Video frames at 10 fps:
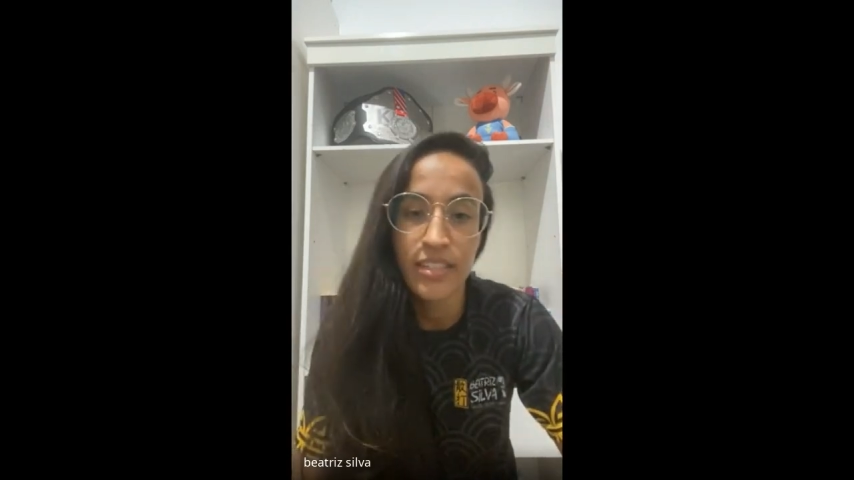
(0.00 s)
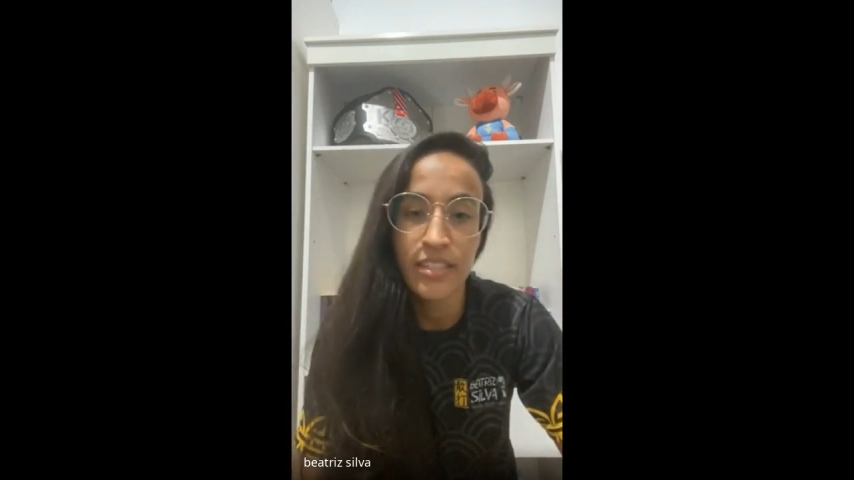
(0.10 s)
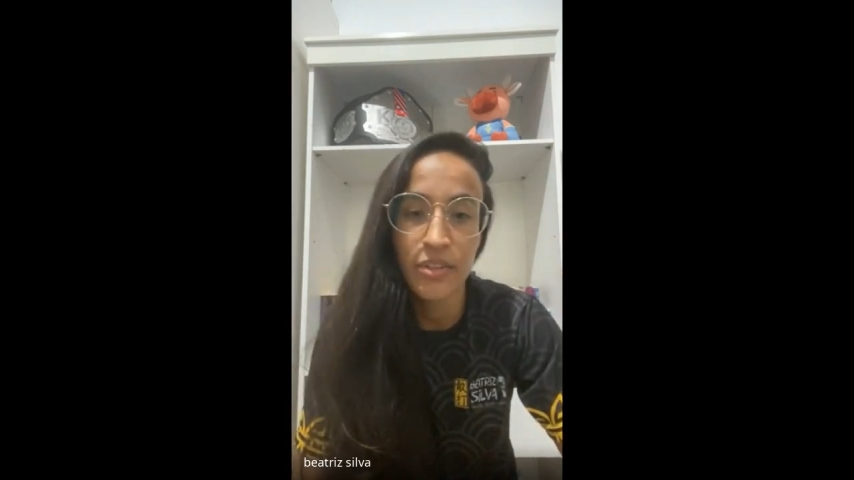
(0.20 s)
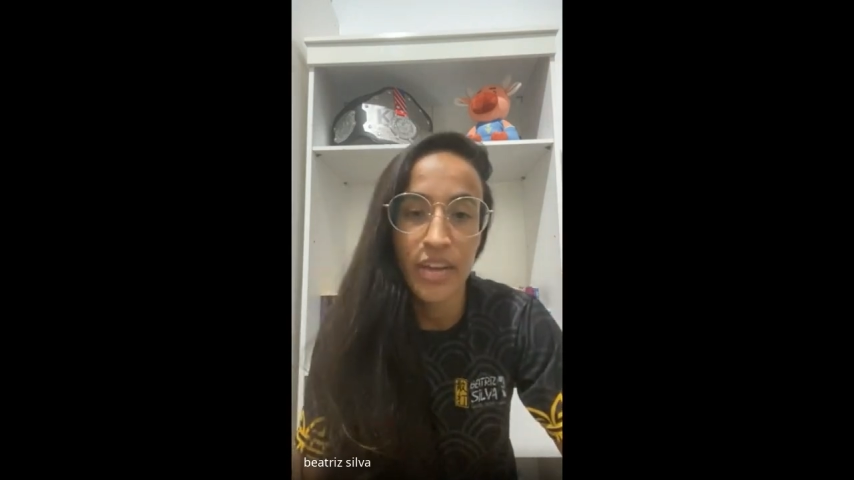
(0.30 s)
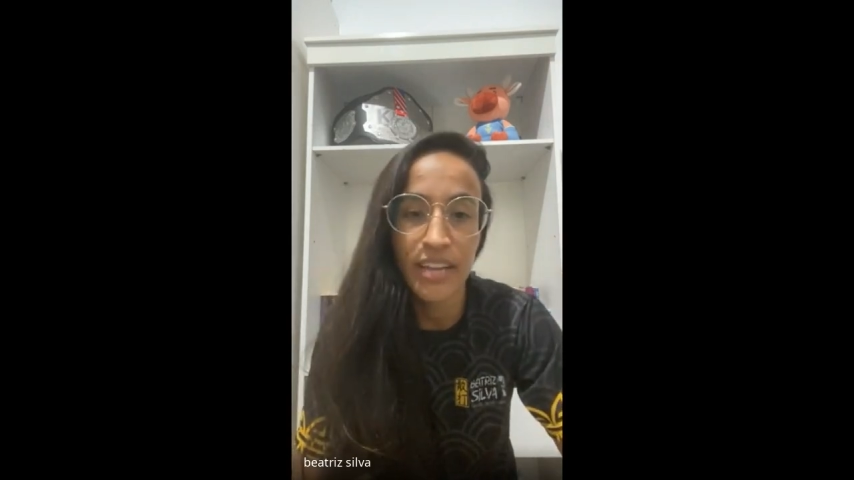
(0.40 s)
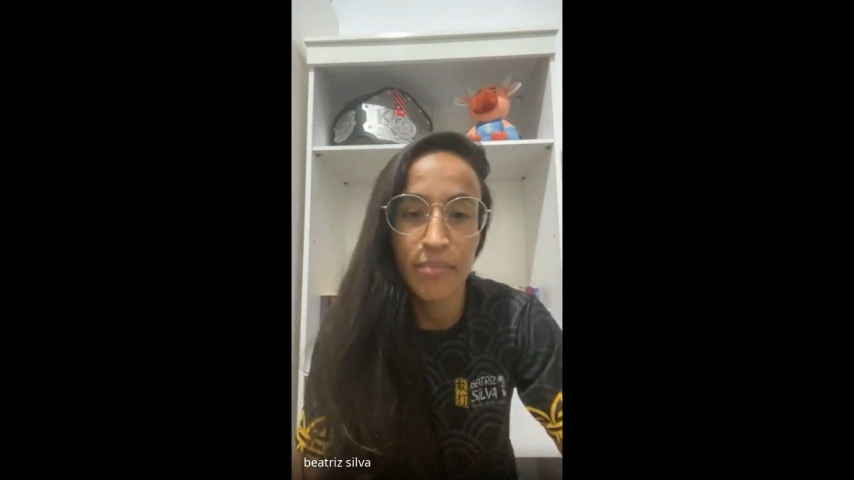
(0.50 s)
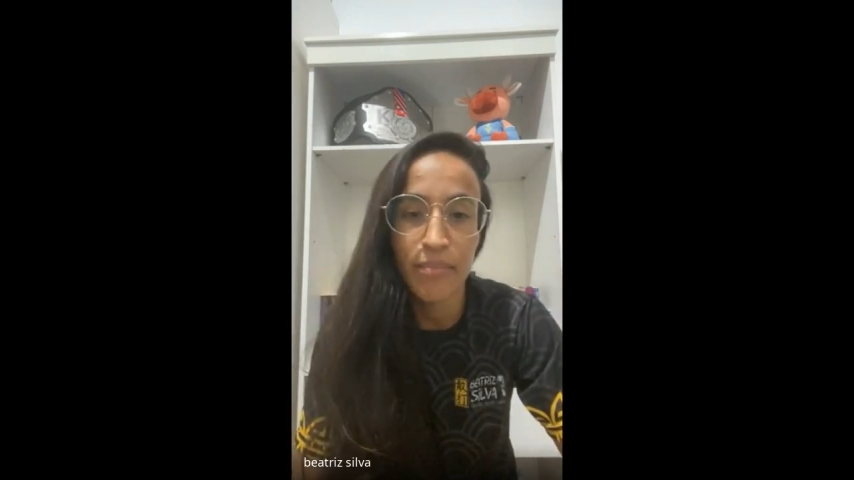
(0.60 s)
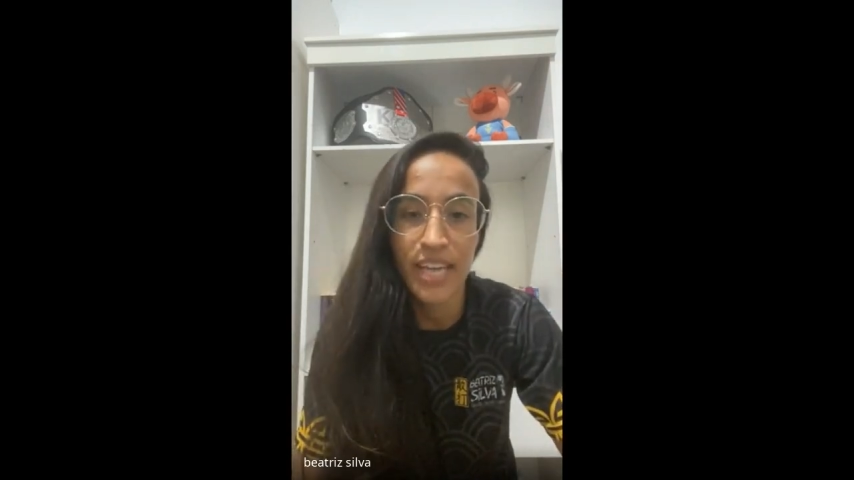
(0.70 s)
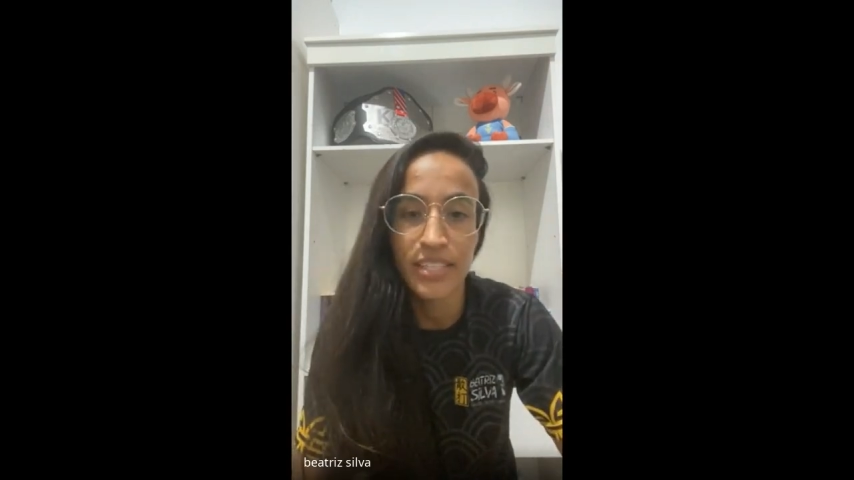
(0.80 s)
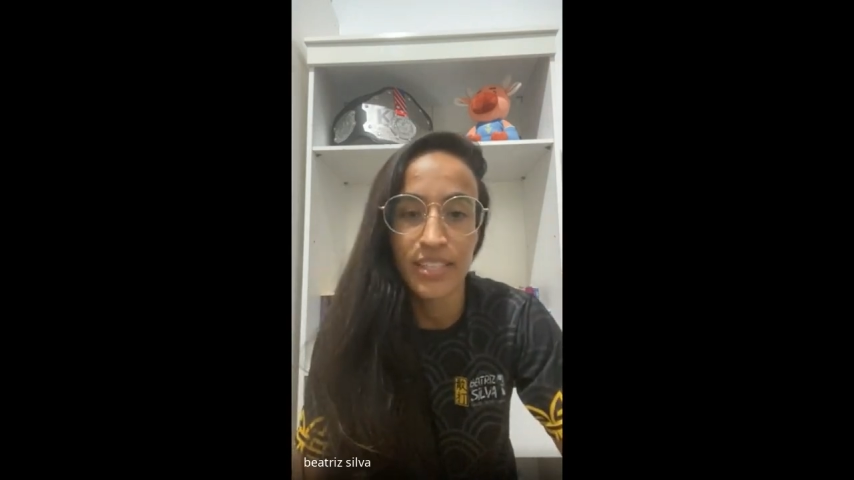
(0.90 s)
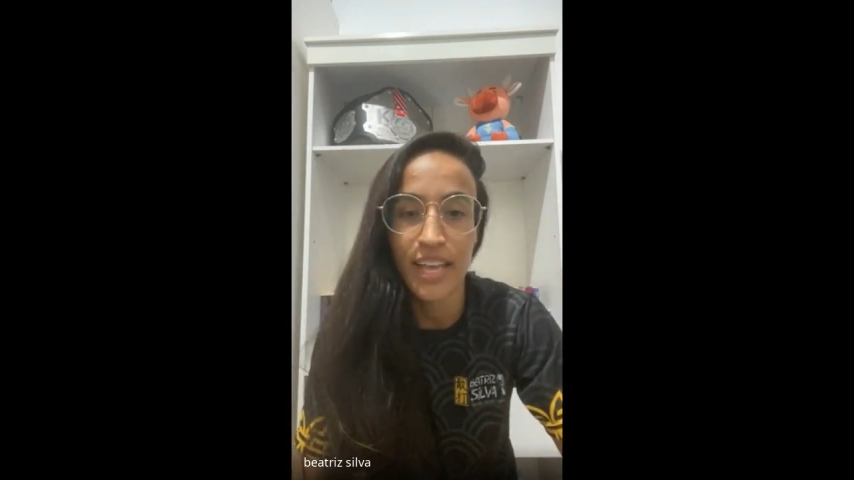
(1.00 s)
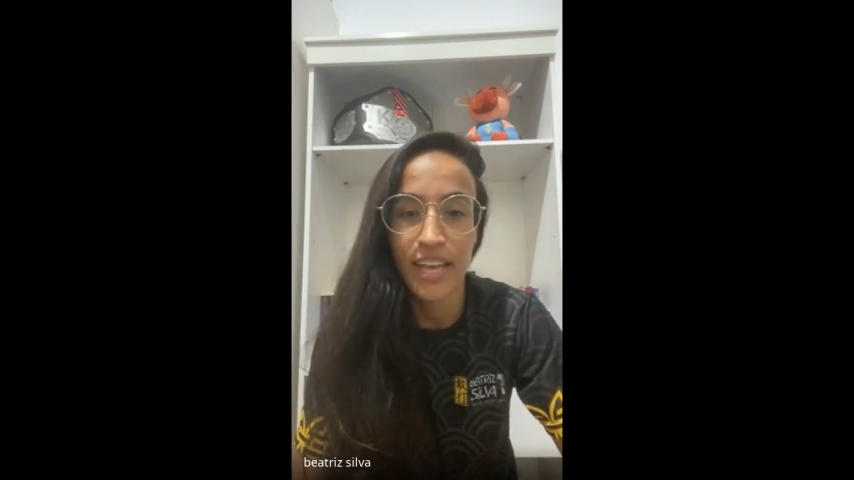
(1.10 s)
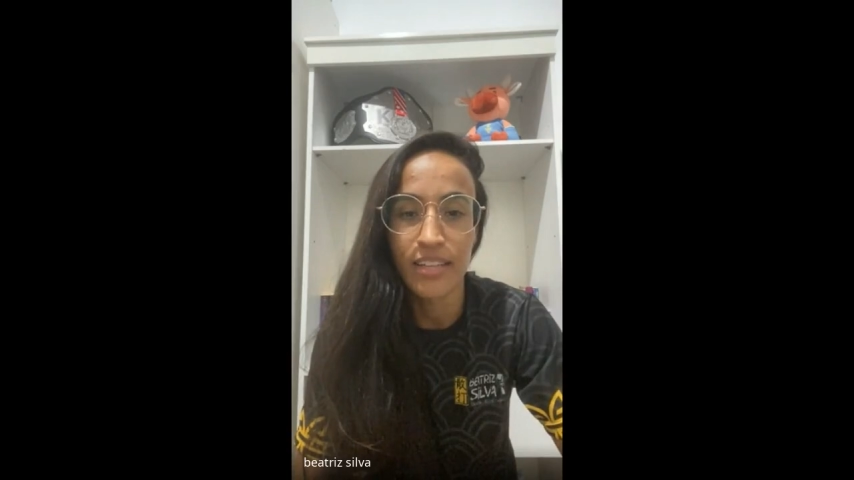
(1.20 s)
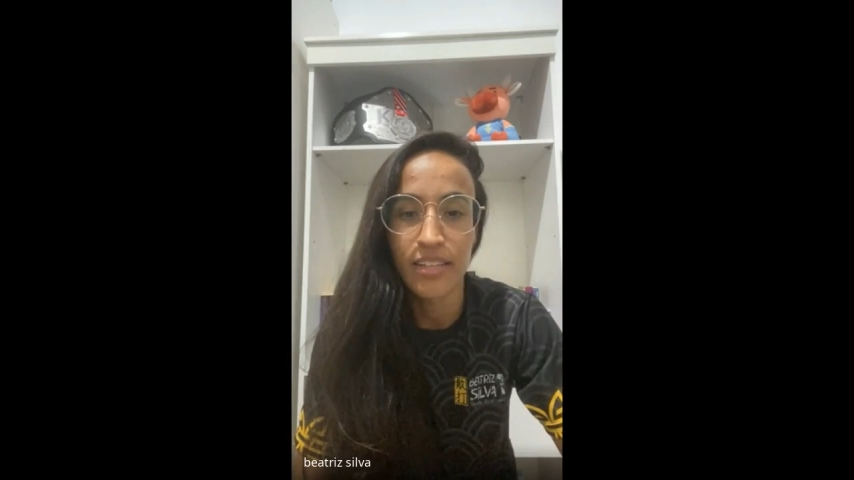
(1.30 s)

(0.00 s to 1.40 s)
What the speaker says: You can imagine that,